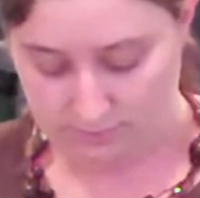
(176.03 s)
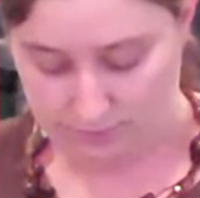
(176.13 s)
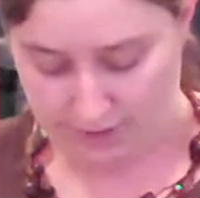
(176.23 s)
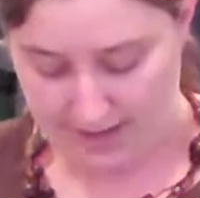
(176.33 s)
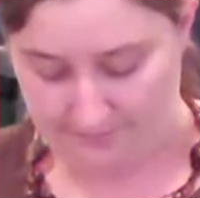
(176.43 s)

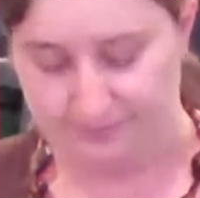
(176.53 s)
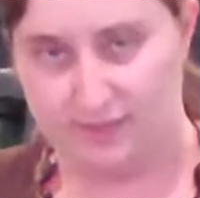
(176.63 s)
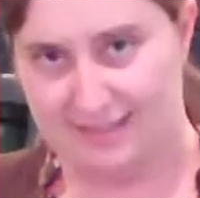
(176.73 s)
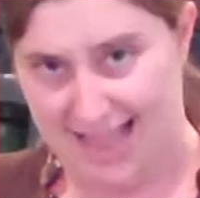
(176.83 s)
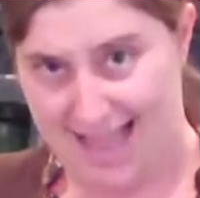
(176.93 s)
tried,
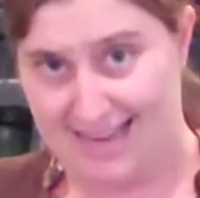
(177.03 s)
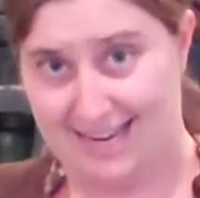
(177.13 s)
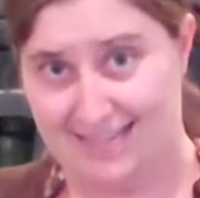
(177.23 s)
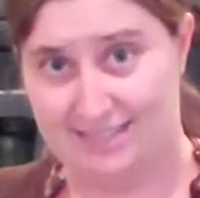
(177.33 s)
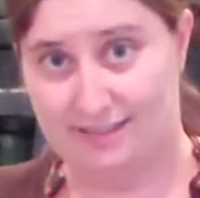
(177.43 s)
tied
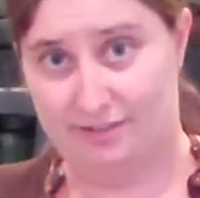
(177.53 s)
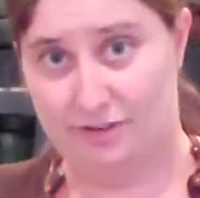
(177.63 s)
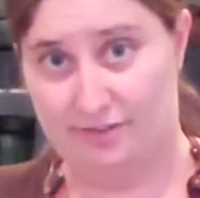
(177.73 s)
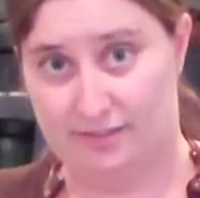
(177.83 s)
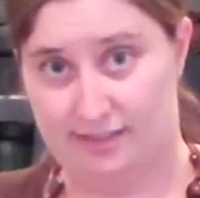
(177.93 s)
into the
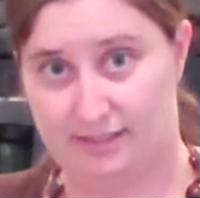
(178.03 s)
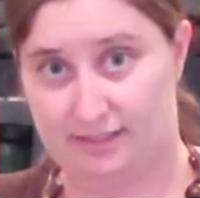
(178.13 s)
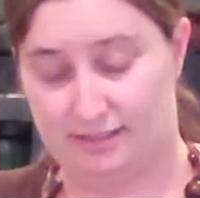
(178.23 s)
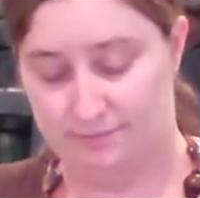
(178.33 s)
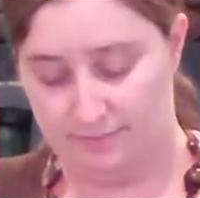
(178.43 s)
nervous
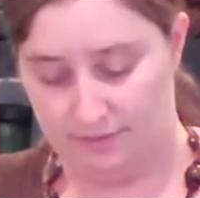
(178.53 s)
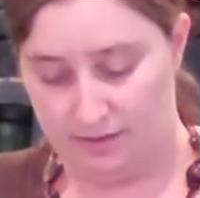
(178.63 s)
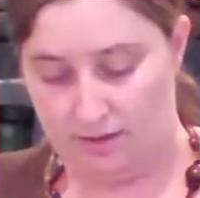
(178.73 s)
system,